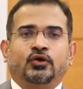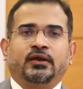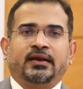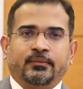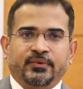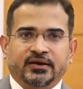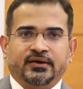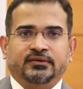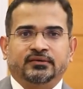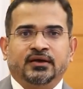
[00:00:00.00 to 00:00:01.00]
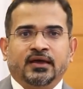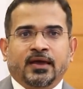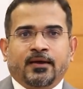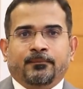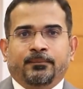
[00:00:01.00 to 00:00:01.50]
an arbitrator
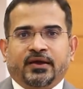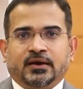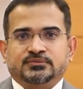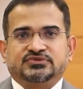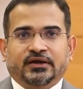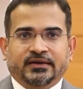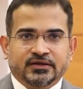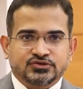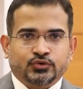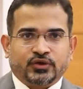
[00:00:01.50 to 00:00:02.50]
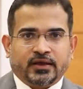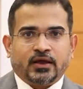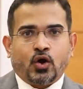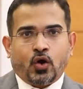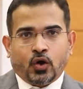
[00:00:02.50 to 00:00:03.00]
becomes de jure
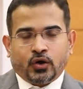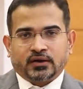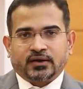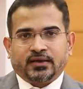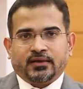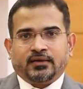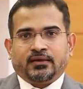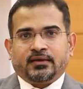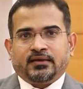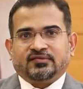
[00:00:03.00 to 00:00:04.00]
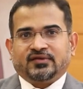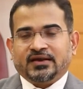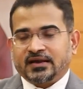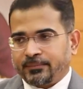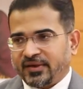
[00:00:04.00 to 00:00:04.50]
or is
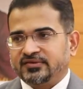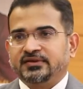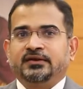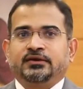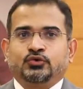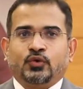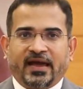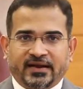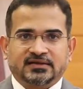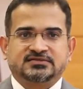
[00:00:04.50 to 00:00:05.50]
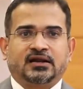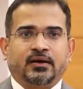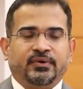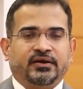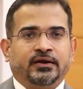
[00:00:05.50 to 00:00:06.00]
incapacitated to act as an
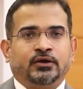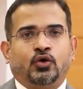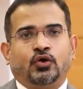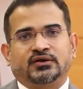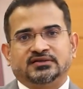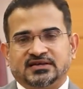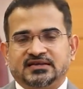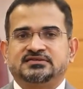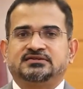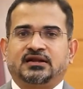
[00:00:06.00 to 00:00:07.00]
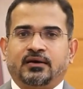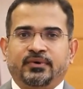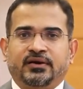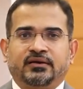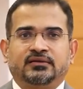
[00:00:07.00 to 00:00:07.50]
arbitrator or resigns as an
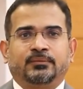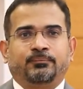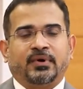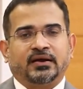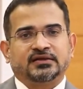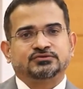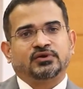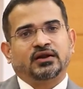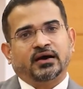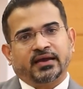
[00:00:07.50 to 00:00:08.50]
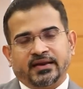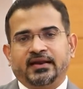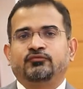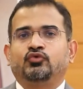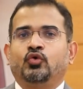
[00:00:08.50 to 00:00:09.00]
arbitrator, the parties will again
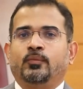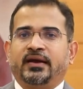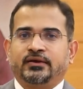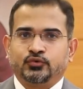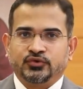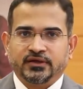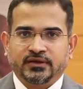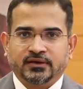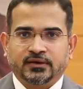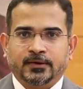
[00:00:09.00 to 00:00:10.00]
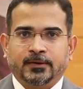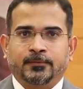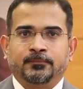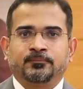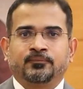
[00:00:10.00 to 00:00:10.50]
have to go back to
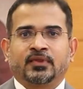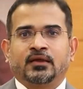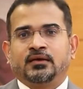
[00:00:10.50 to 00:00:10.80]
the